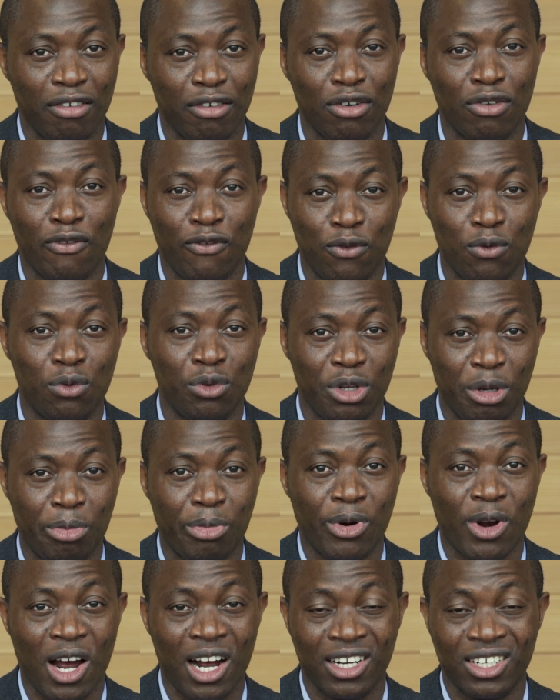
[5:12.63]
you know, fully
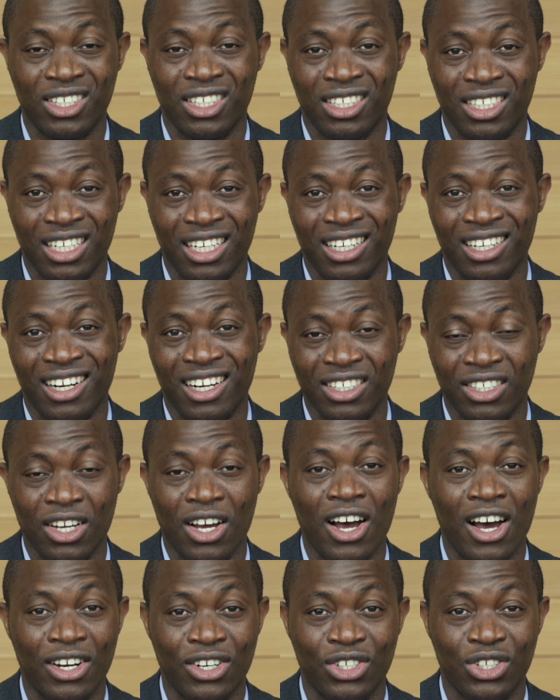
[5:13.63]
practicing as a
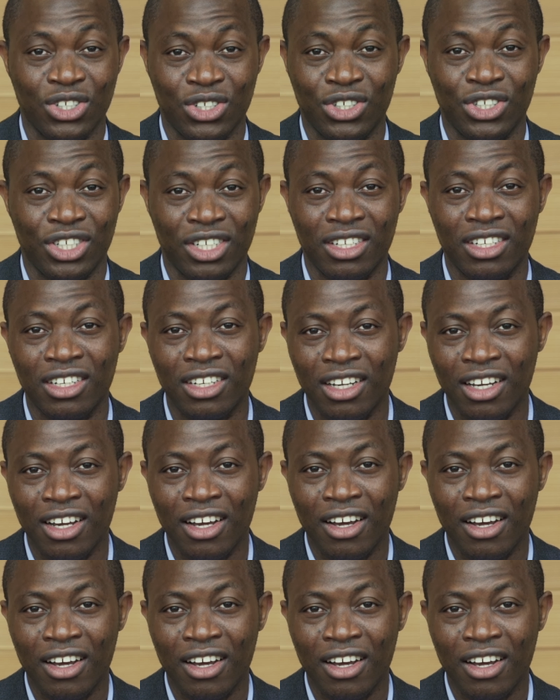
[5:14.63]
heart surgeon,